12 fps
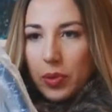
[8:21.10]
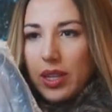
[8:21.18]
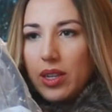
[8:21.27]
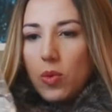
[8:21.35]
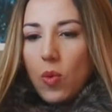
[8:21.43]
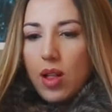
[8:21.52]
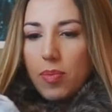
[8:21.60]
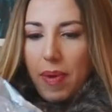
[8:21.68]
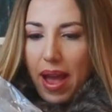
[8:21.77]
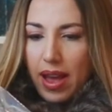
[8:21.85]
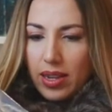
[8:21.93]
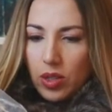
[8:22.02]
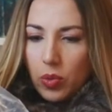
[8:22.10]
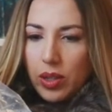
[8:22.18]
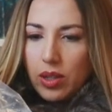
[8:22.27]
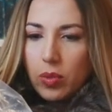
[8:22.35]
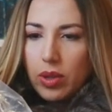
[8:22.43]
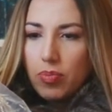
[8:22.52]
Really well packed,
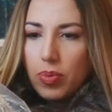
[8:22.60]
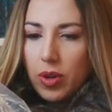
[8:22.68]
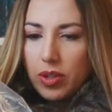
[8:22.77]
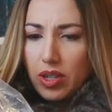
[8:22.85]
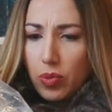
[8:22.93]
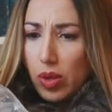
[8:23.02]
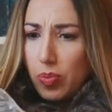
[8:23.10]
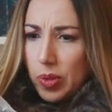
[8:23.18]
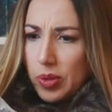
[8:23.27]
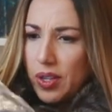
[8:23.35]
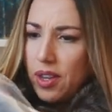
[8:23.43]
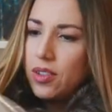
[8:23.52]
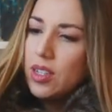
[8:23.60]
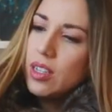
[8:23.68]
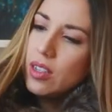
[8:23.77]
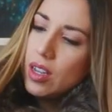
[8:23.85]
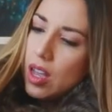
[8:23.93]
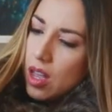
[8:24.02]
really well, well protected.